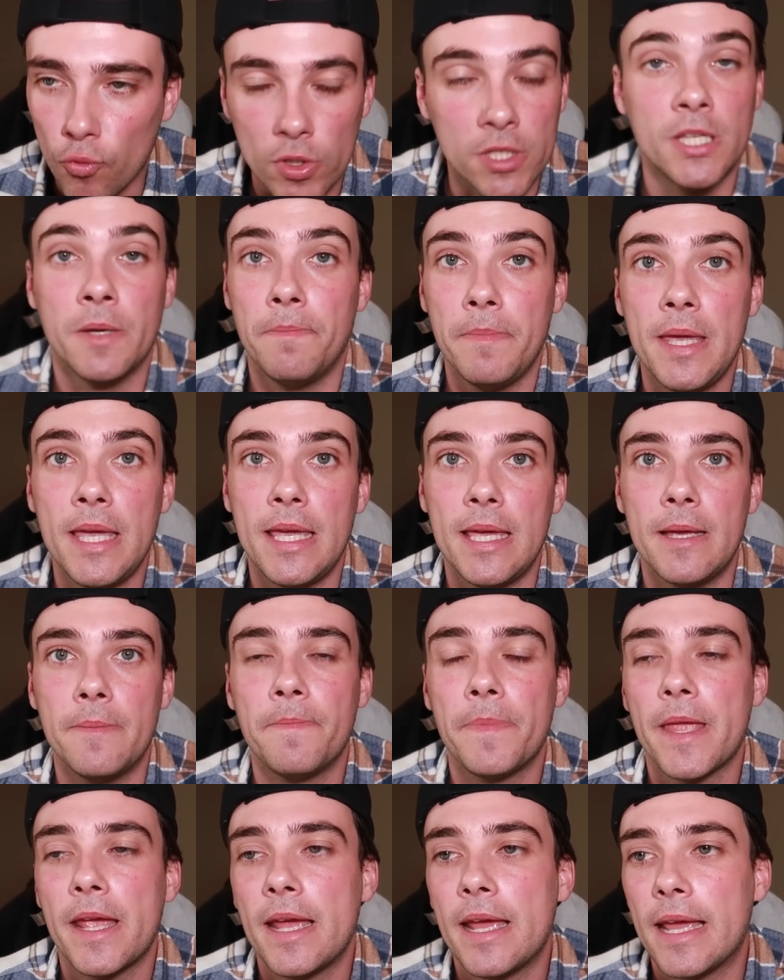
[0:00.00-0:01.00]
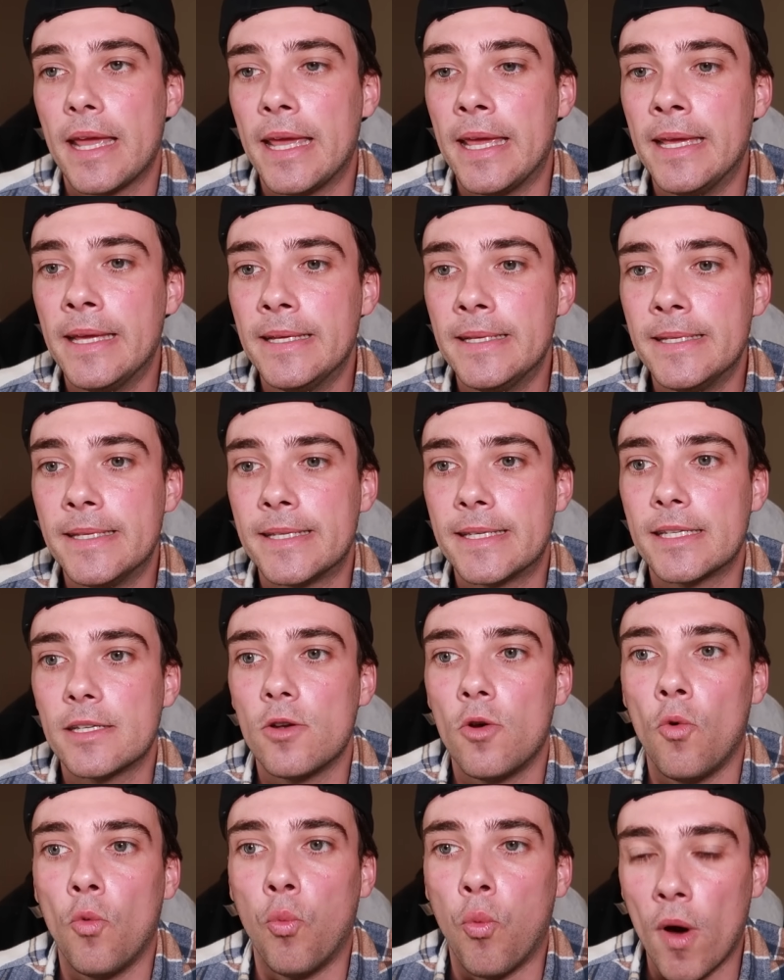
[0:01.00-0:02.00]
to me, is
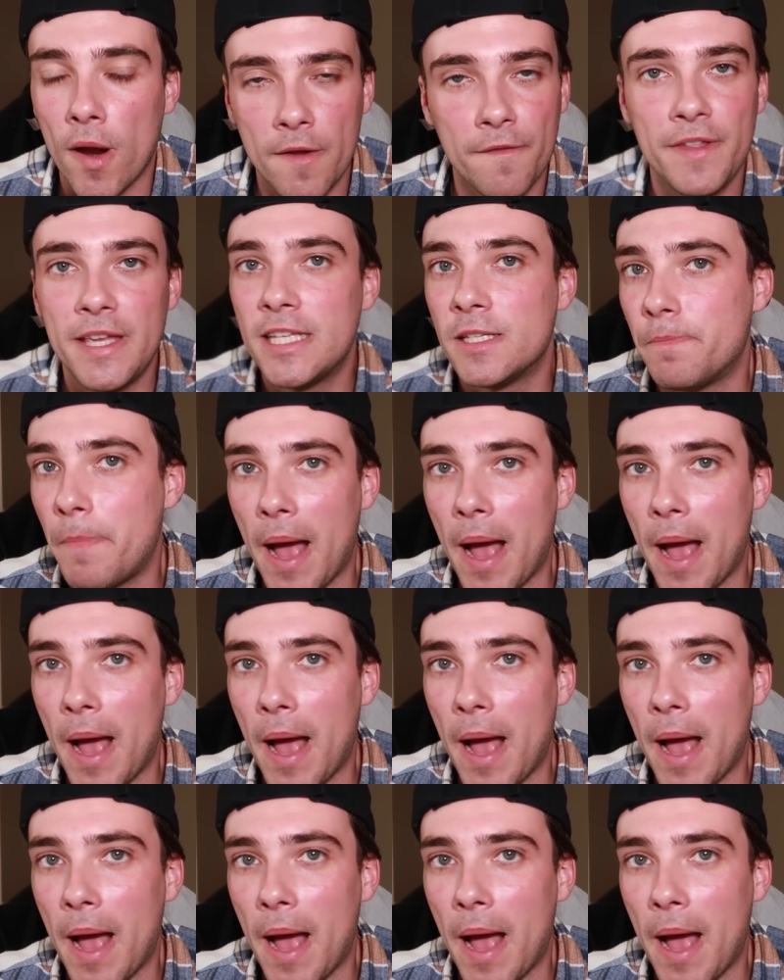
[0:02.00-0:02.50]
one of these